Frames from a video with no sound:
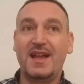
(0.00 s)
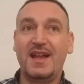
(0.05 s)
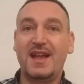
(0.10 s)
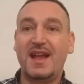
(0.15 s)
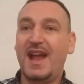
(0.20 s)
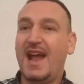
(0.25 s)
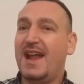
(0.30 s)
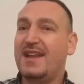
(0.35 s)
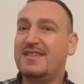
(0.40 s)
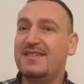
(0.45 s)
I
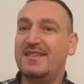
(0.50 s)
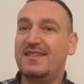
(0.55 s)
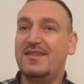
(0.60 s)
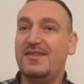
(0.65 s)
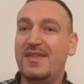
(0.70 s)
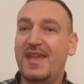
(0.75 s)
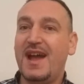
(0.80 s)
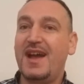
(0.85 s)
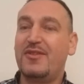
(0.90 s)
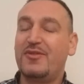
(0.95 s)
had to
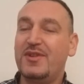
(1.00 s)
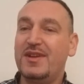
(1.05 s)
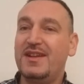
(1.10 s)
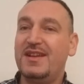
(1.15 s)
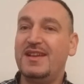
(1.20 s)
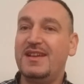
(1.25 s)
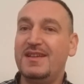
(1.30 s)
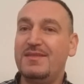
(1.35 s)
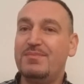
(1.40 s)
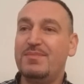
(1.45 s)
do that
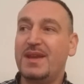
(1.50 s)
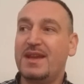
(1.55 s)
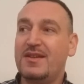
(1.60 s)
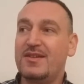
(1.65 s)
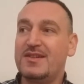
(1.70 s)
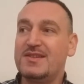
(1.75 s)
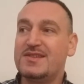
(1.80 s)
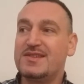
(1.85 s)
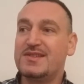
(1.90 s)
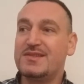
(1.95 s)
really,
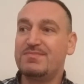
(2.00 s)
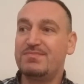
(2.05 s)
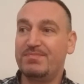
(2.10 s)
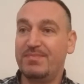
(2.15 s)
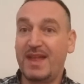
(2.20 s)
because